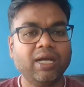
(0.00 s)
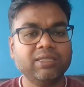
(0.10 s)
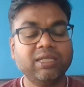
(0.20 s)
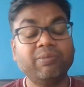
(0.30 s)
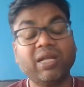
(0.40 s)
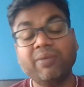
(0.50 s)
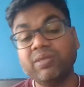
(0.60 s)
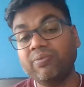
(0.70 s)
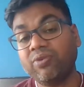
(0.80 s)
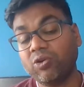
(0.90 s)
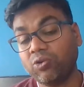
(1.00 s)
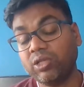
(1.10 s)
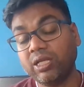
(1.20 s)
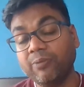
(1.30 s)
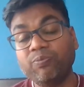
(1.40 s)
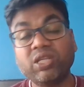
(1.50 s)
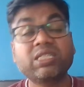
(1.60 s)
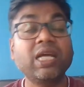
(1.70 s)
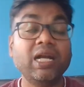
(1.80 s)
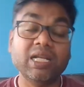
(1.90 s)
Sometimes they follow the
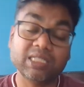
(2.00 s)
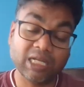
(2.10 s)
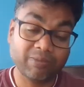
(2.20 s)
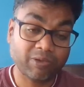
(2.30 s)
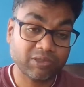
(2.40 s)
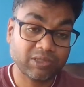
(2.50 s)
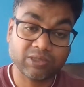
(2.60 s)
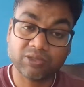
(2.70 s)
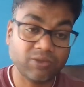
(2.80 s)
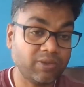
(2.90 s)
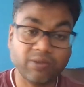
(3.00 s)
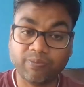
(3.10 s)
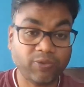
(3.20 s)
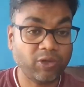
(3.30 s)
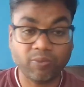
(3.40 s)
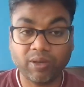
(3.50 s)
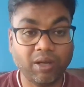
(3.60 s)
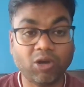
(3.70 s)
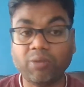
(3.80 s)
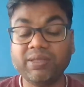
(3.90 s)
scaled agile process, so you will
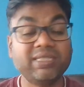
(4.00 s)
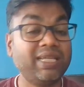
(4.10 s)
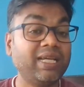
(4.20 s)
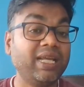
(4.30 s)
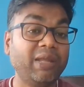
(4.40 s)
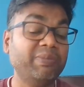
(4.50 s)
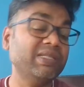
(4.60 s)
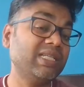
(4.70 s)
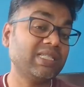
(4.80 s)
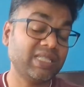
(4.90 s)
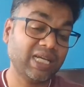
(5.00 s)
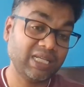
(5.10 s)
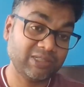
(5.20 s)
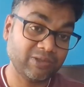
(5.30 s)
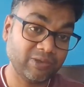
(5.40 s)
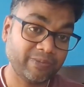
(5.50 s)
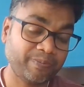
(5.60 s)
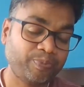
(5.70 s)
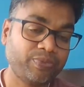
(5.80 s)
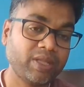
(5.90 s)
not be seeing any business analyst role.
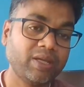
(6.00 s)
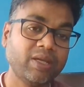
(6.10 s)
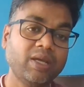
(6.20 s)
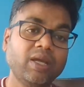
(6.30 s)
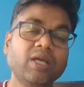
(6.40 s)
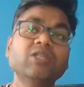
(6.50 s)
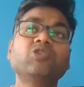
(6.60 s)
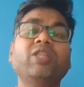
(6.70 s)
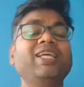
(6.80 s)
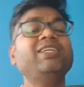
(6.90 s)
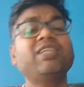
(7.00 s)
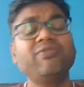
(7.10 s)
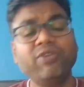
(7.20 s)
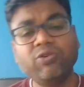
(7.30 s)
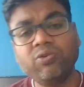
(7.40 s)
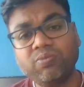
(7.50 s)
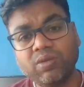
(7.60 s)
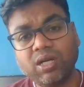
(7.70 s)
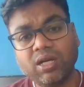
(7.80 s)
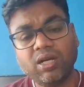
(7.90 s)
So interview,
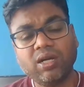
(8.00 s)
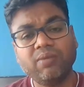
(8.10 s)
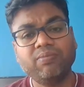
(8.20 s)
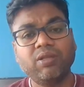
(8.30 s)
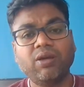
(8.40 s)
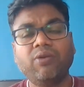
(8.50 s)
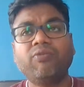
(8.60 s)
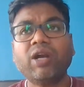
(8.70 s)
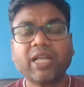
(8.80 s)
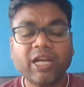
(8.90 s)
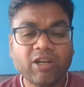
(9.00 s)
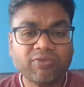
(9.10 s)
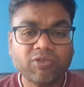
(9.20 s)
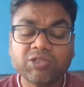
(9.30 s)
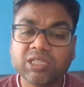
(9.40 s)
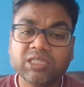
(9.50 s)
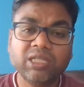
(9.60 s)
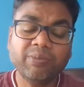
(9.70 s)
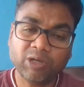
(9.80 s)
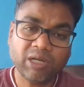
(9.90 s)
what kind of questions
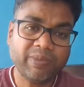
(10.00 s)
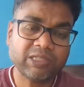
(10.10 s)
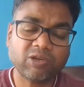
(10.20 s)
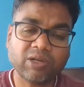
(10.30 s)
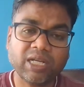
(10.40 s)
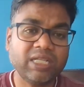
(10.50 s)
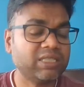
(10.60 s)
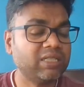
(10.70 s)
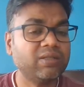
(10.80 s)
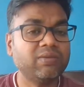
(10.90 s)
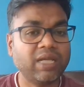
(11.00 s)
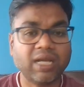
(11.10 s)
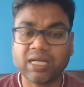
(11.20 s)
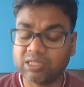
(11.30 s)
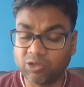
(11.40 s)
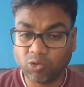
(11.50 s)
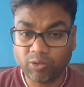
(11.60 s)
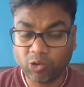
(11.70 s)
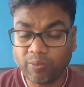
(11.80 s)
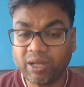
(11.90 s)
in product-based organization? They ask
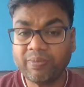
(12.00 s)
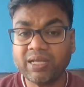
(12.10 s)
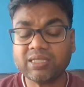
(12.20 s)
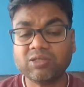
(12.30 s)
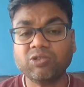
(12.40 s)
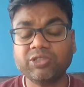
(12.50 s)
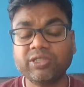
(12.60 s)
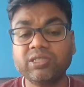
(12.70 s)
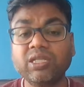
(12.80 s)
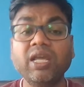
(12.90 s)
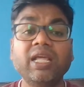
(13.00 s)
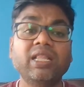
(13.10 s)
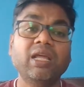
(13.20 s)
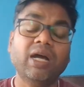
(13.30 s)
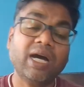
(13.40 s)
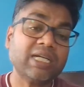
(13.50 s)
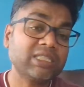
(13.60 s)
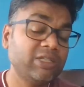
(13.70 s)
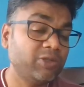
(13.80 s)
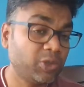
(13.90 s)
domain-based questions. They
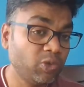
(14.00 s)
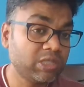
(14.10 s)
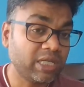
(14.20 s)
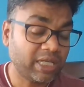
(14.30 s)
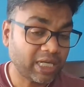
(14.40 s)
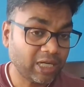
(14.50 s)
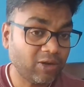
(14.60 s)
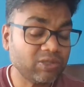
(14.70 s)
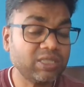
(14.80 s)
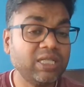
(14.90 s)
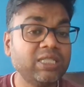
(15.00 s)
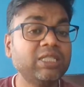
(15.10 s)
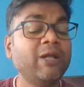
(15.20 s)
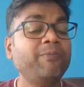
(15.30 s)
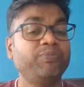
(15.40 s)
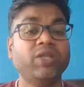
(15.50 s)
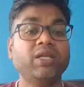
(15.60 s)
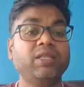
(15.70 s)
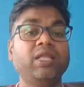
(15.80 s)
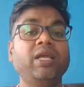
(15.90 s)
ask you tools and technologies.
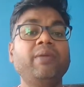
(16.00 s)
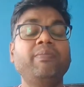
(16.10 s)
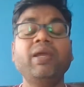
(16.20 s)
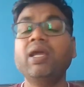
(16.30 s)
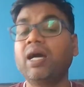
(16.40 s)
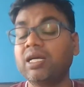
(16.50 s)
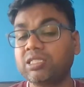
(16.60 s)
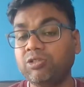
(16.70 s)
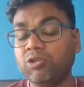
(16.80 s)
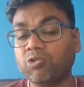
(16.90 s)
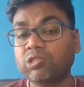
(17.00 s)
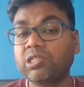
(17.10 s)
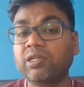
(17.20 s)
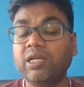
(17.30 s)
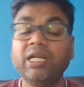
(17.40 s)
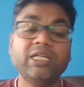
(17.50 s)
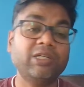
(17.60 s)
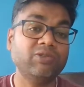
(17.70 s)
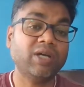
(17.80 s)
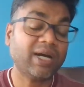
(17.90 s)
They may ask you the question related
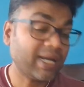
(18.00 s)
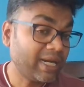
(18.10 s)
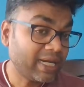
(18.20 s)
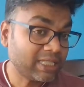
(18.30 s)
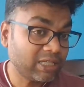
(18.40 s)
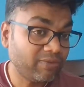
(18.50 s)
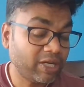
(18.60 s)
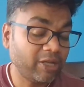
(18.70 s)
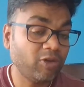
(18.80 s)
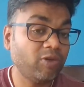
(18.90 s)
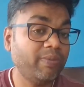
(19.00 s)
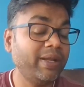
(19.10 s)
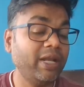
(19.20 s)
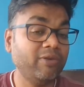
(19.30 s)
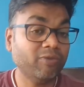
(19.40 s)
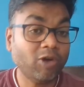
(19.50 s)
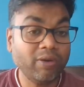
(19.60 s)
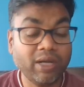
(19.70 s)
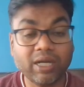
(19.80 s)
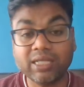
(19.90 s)
to the architecture, but you have been involved
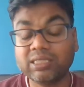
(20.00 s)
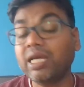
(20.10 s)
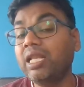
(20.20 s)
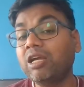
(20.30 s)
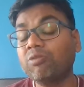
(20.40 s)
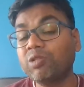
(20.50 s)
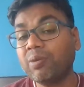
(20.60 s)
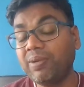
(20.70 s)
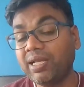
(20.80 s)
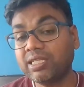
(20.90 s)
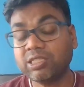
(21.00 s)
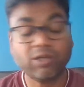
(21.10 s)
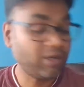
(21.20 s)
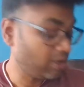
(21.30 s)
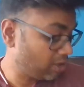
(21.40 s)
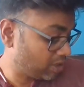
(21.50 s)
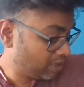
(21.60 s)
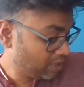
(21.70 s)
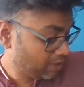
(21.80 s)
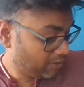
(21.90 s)
in the designing of the application or not.
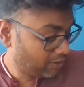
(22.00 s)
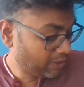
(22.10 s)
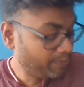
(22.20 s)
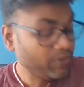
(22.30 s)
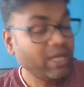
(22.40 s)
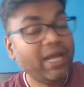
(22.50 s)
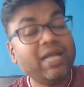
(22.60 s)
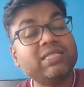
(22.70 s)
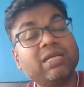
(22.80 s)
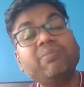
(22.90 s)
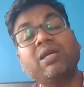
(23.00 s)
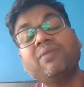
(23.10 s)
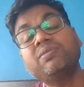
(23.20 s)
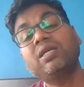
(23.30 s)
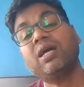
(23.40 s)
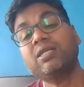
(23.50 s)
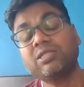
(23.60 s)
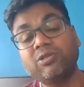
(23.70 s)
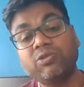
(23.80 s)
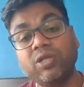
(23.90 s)
Okay, and sometimes they
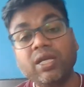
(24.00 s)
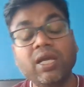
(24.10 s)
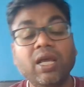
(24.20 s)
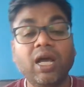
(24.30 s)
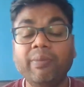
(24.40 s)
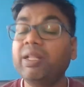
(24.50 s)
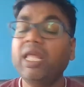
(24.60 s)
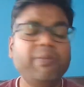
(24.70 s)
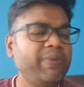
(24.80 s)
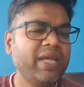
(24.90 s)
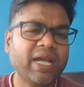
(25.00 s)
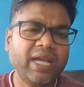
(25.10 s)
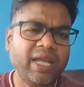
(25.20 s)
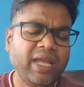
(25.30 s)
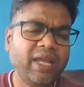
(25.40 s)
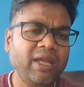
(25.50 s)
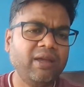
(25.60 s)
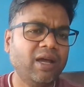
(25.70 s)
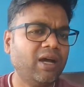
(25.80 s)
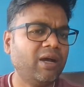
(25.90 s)
ask you the, I mean, the API,
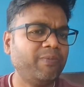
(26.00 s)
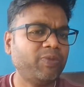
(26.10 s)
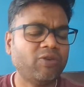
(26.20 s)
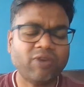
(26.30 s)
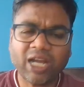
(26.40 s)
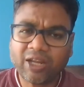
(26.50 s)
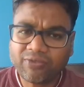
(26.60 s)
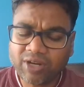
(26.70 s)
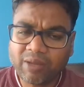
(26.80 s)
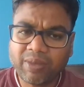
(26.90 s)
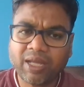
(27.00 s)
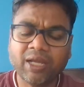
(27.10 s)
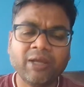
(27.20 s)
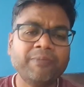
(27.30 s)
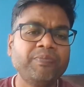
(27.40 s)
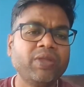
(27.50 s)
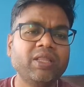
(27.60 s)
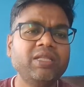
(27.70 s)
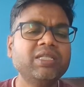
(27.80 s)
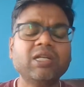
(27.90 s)
wireframing.
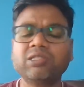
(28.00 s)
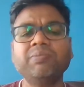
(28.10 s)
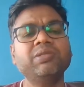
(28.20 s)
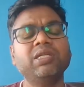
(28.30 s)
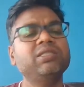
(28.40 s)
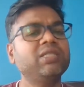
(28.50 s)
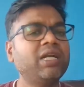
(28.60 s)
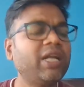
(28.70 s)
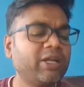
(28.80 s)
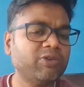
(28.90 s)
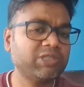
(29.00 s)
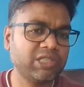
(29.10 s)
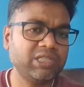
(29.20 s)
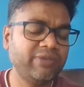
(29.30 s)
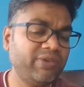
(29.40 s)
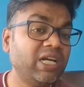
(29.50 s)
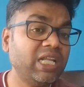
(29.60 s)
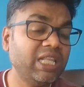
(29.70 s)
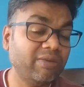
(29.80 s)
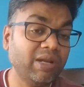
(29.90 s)
These are some generic questions. Definitely,
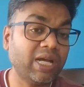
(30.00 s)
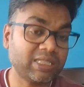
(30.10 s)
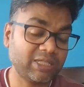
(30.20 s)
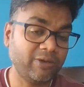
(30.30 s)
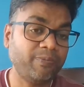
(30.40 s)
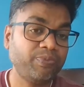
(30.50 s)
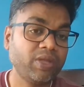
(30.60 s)
they will ask you,